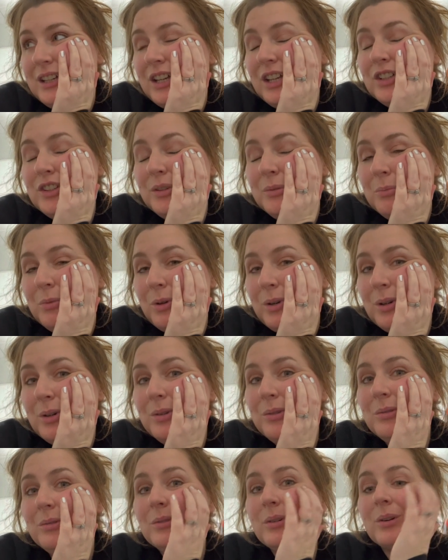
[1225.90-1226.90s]

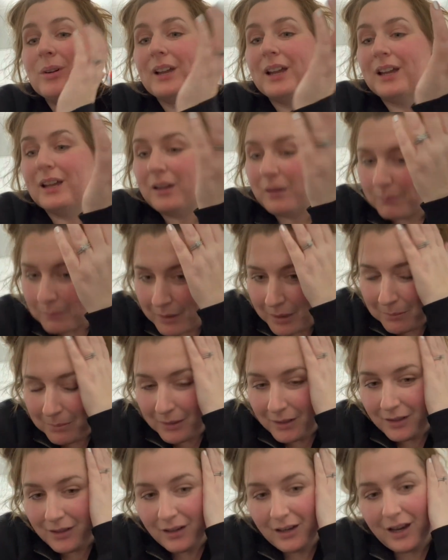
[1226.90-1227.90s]
tomorrow, okay,
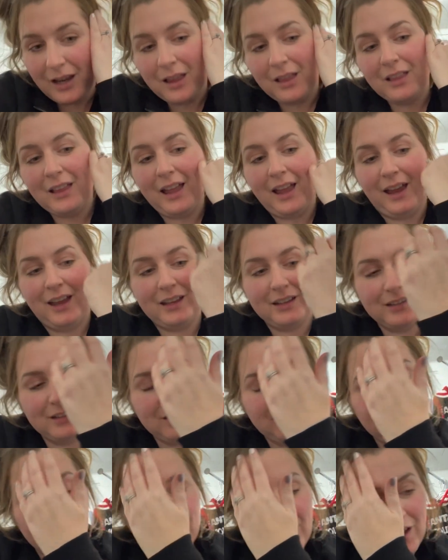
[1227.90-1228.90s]
maybe I'll end the
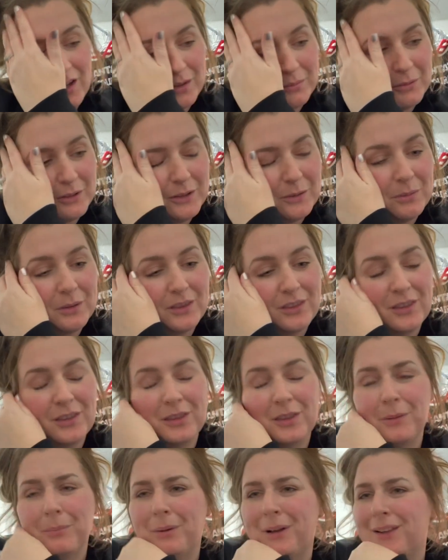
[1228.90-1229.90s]
Vlogmas with
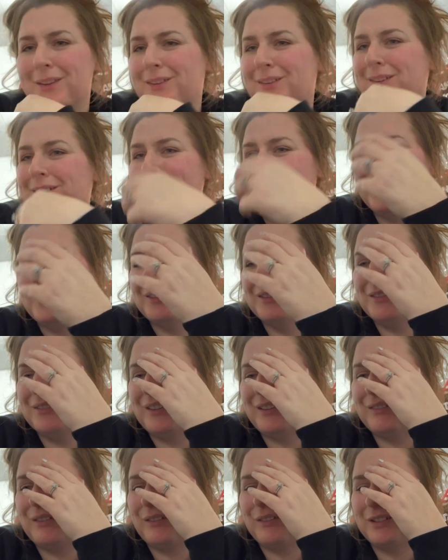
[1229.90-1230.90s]
the puzzle. I don't know if
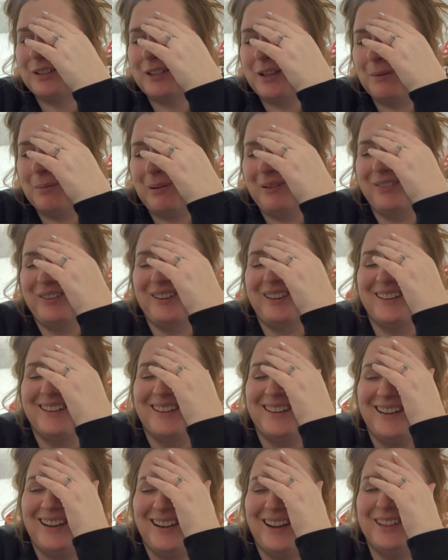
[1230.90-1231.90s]
I've ever done that before.
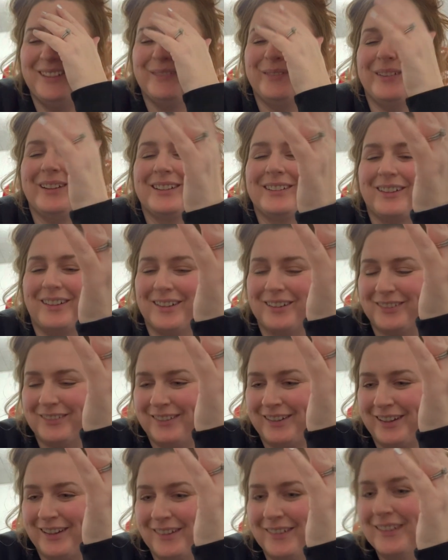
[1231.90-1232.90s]
I just feel like talking right
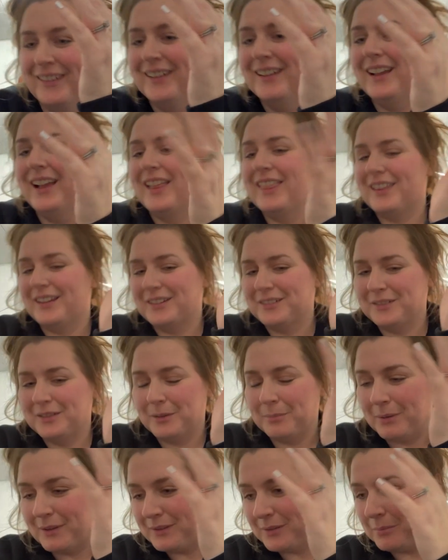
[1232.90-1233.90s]
now. Then I'll do the
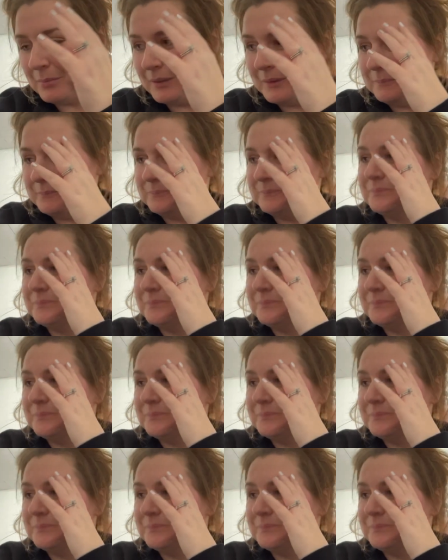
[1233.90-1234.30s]
puzzle, but